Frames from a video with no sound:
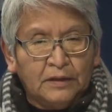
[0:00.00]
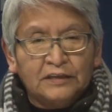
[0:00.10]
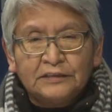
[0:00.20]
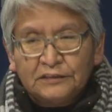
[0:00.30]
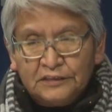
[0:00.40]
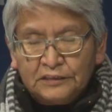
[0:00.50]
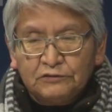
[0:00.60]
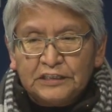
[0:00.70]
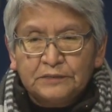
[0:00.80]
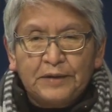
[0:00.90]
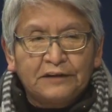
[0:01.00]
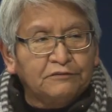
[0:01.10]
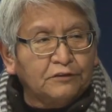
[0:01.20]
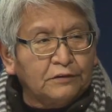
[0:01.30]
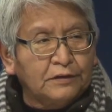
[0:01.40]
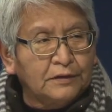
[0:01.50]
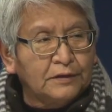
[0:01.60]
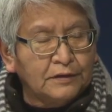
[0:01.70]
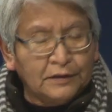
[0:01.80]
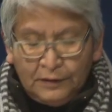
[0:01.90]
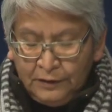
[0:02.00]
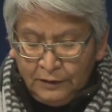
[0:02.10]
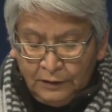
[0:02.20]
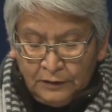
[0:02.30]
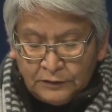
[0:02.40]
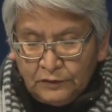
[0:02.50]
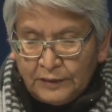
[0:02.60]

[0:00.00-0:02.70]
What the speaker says: This is disrespectful." So